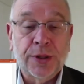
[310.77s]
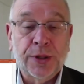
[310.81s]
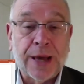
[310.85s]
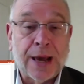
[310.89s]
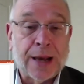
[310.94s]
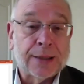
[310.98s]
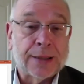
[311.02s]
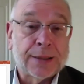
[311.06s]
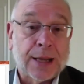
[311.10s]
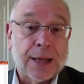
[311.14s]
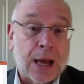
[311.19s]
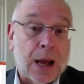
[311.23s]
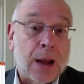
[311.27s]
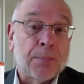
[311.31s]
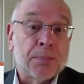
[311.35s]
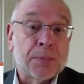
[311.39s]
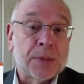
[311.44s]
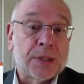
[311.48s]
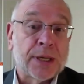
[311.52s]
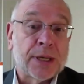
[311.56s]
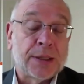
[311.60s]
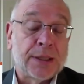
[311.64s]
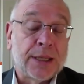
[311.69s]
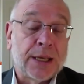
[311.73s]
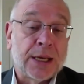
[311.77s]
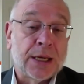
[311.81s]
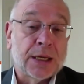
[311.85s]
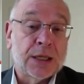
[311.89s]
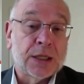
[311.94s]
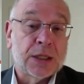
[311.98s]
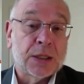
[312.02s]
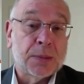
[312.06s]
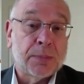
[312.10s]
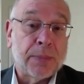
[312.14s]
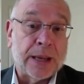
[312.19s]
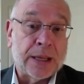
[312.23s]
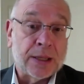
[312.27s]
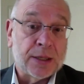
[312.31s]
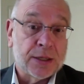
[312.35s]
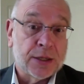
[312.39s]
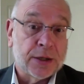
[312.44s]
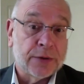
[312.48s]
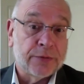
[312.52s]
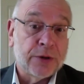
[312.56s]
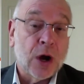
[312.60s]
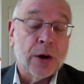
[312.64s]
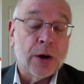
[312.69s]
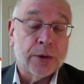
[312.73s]
that comes at the expense
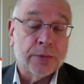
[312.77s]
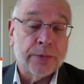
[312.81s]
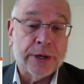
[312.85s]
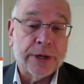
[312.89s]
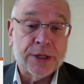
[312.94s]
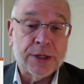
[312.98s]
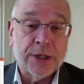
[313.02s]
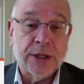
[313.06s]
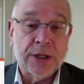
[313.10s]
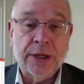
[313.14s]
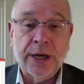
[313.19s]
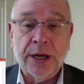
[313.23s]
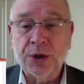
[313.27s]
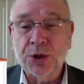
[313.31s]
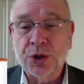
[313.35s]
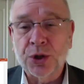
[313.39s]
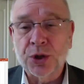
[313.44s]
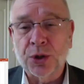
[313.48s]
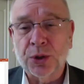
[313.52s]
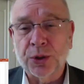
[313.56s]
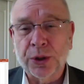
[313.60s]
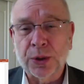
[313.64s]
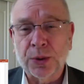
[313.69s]
of non-residential